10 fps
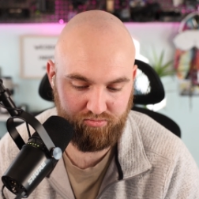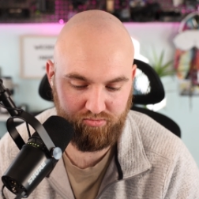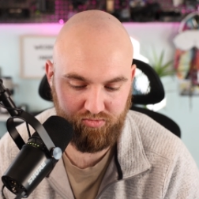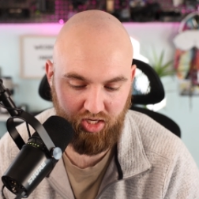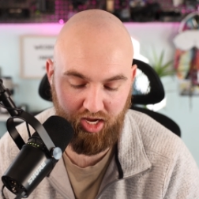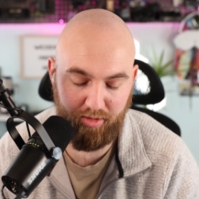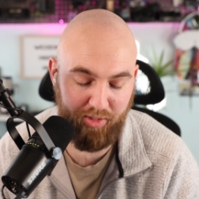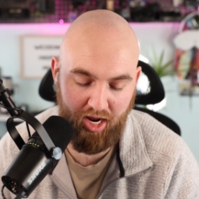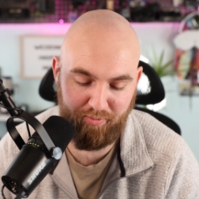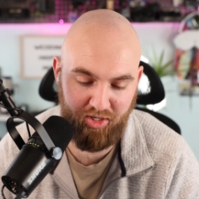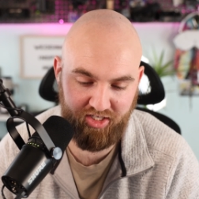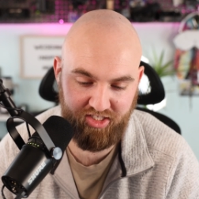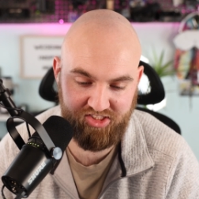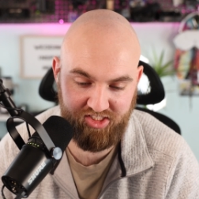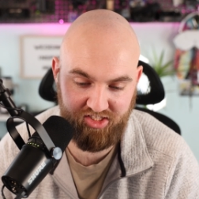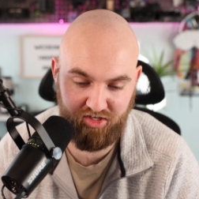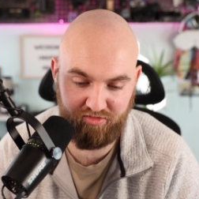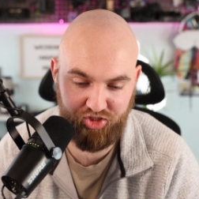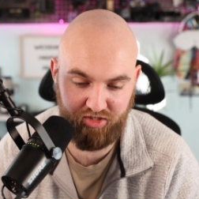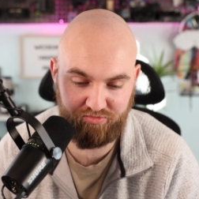I, I mean, I'm not going to sit there and
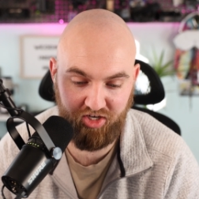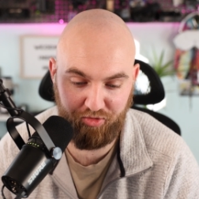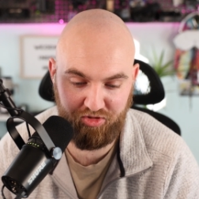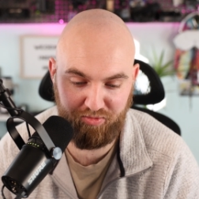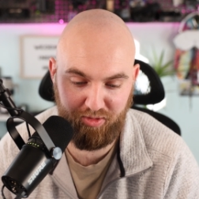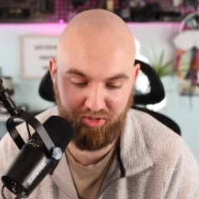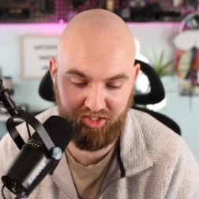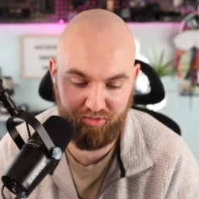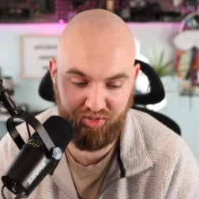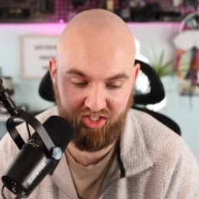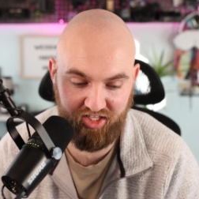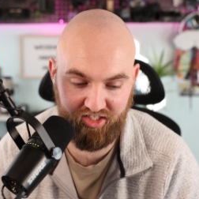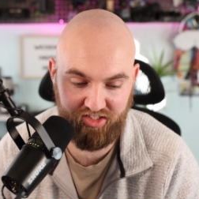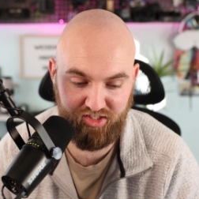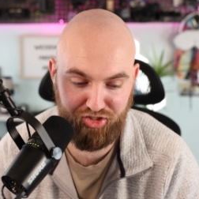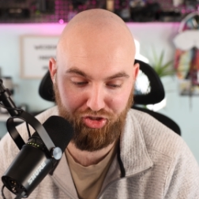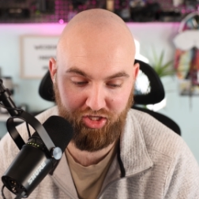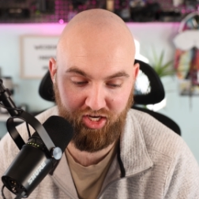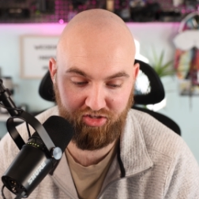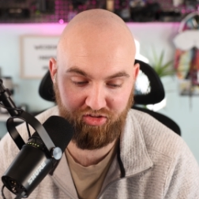try to fight with them. I'm not going to be like, you
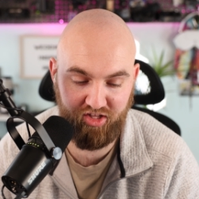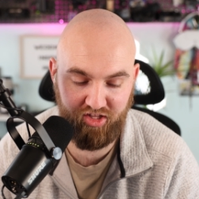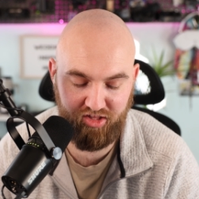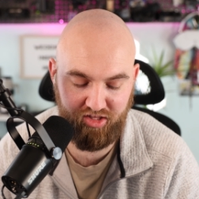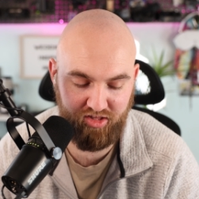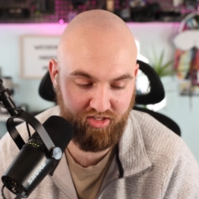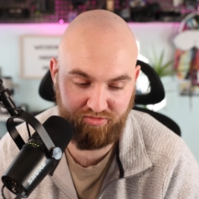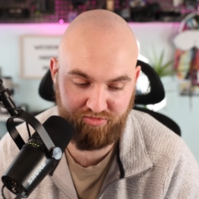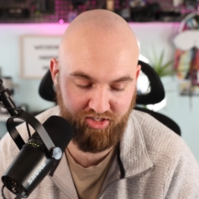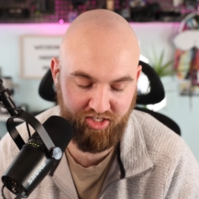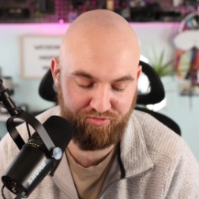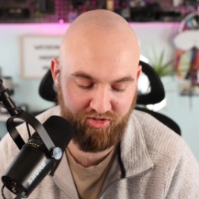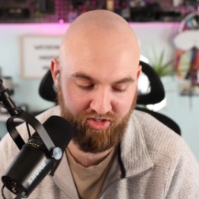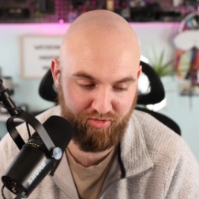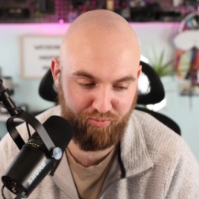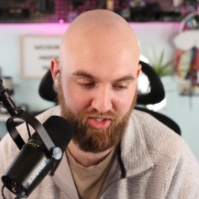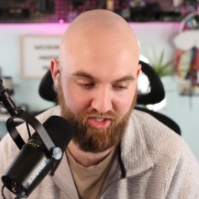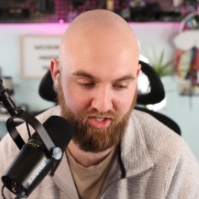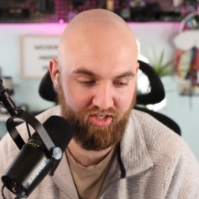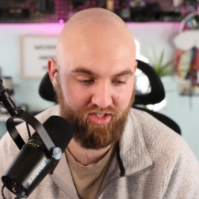can't do that if they if they're gonna
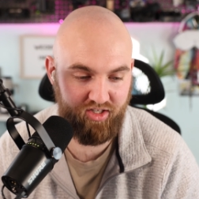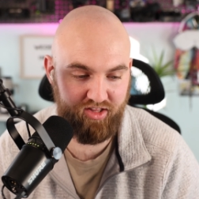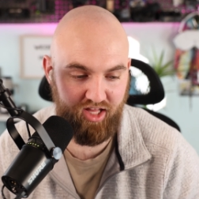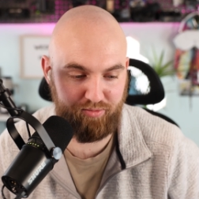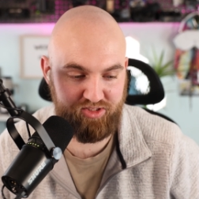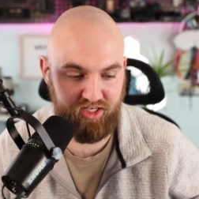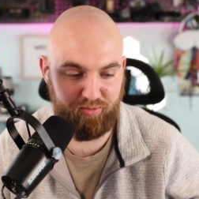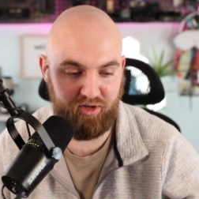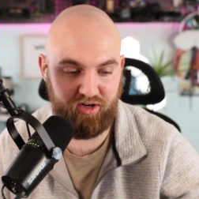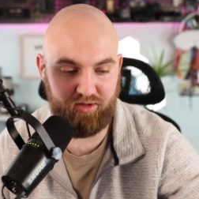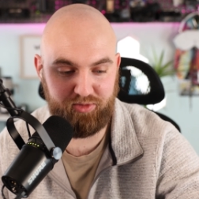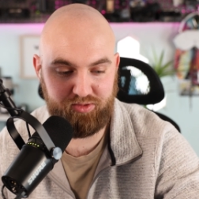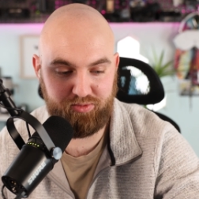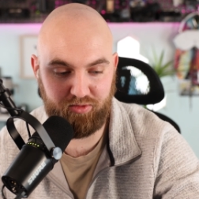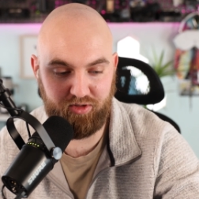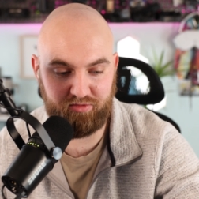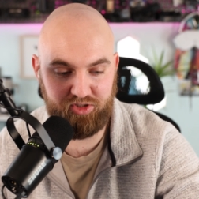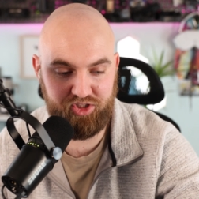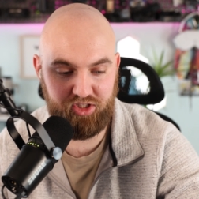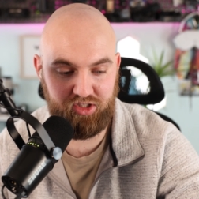be that upset about it, I'm just like whatever, sure.